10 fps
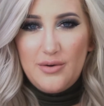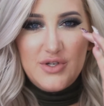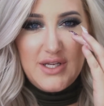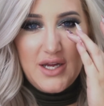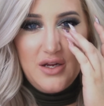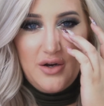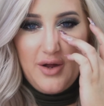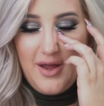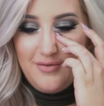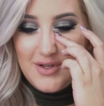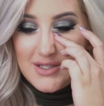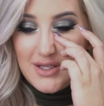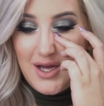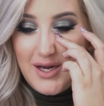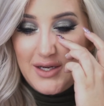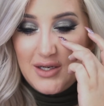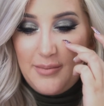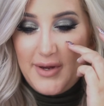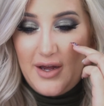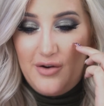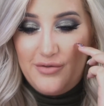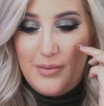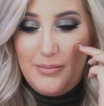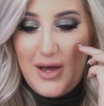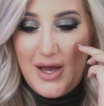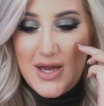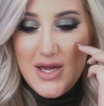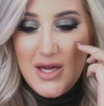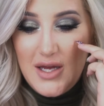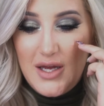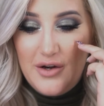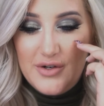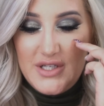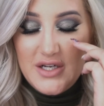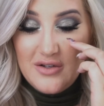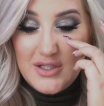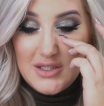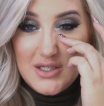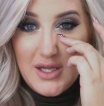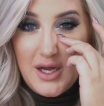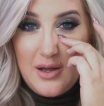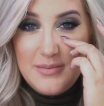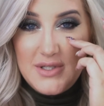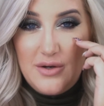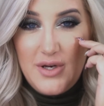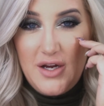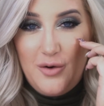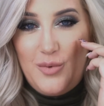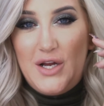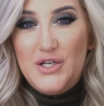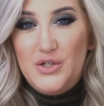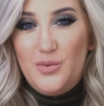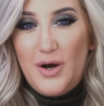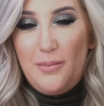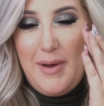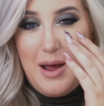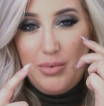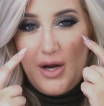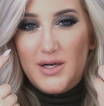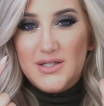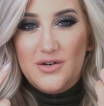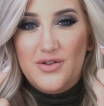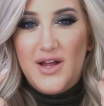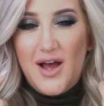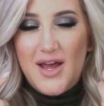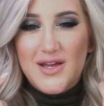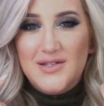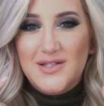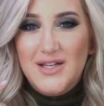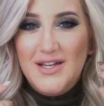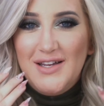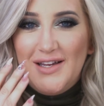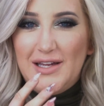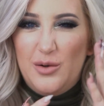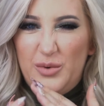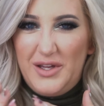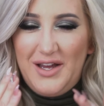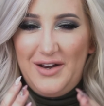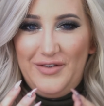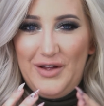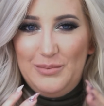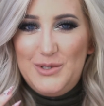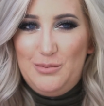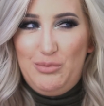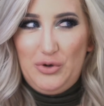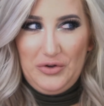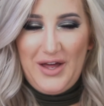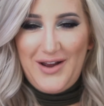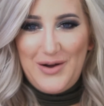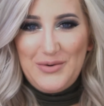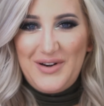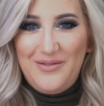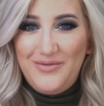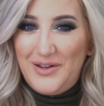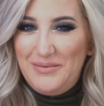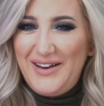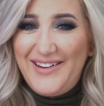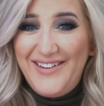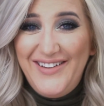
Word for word: I would say, you know, I have this line coming out from my inner tear duct that comes down here, and when I do wear matte products under the eyes, it really kind of helps to blur that out when I'm filming.